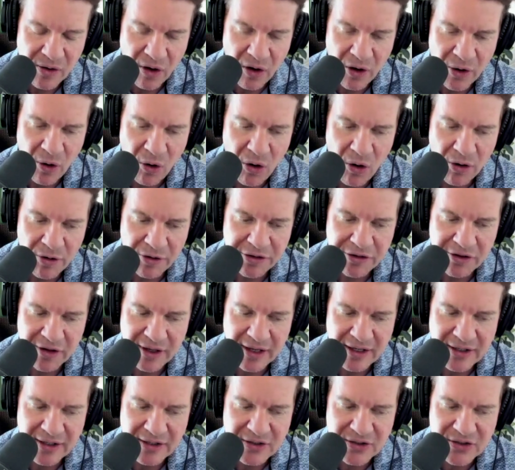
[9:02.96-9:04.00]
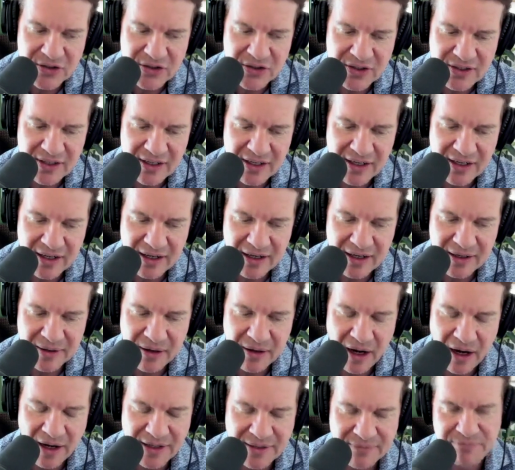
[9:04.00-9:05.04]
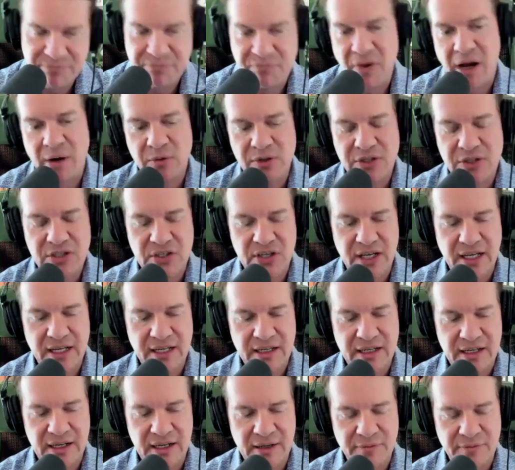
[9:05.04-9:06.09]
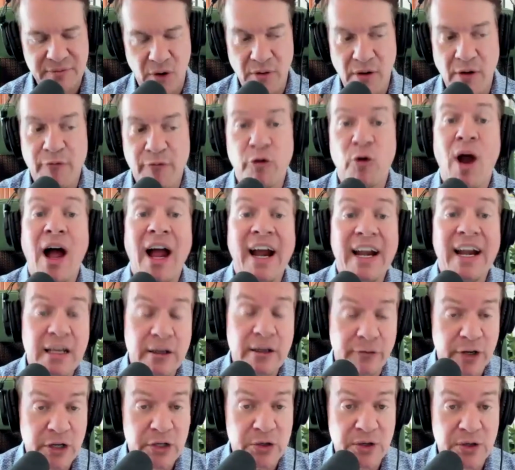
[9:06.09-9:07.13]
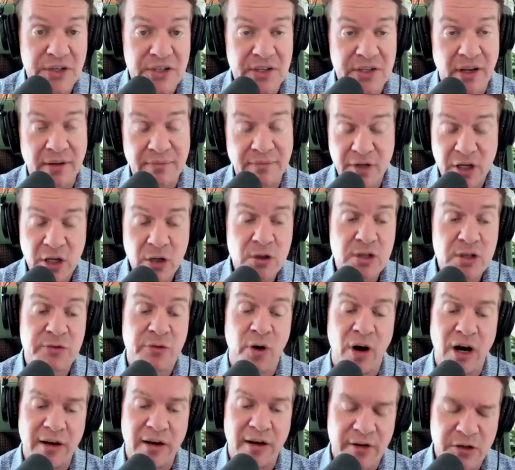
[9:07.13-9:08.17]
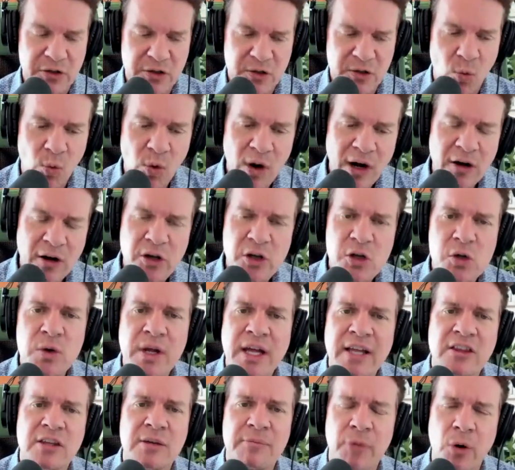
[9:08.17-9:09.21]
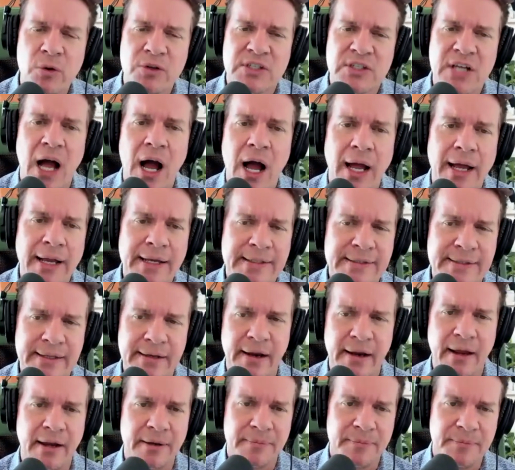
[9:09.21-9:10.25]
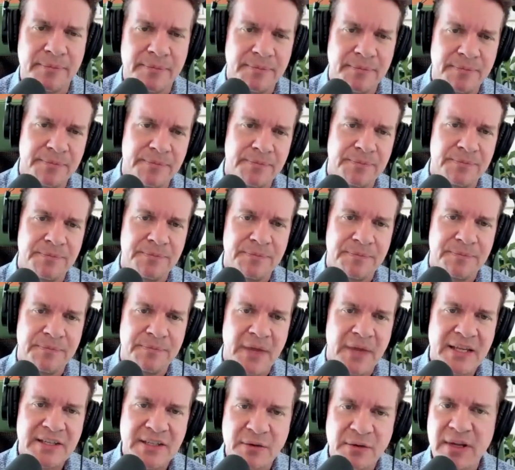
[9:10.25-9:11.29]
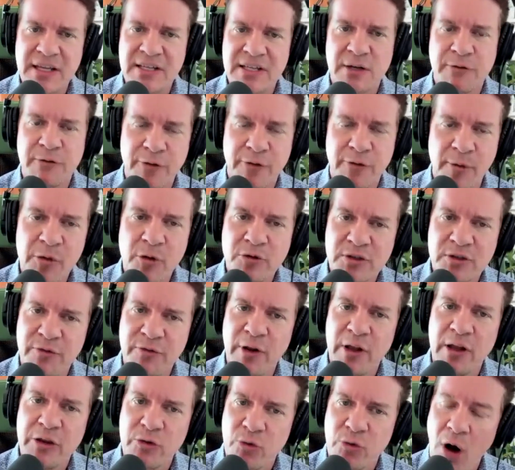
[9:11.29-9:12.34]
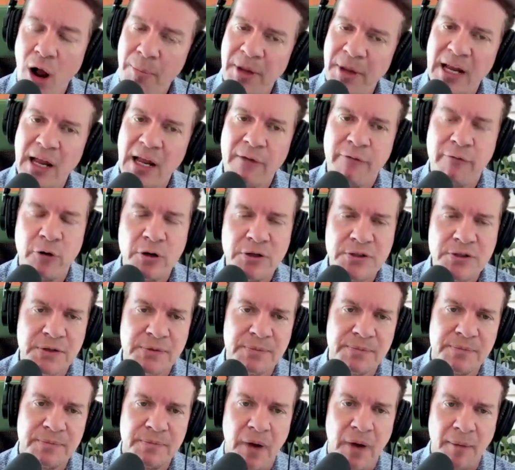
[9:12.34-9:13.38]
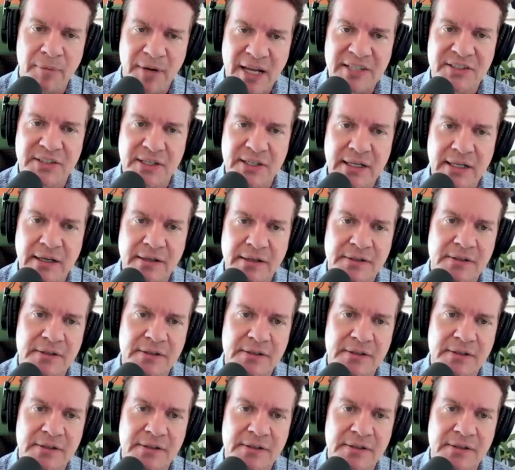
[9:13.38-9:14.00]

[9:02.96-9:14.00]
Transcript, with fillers: on all things, uh, I I would say uh, a variety of interest, a huge variety of interest. Where do you get the most high today? Is it is it from uh, those philanthropic efforts? I'm guessing. Now,